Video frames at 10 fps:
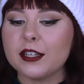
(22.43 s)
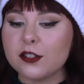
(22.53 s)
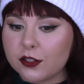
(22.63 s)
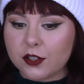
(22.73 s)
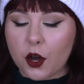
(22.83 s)

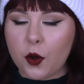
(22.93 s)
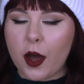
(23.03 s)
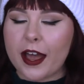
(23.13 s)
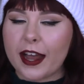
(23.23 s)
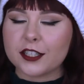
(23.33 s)
So
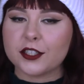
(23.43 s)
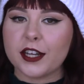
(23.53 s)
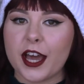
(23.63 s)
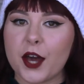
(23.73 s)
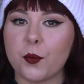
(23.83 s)
I actually
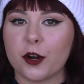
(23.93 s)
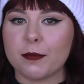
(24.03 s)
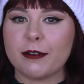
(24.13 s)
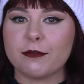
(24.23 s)
had one of my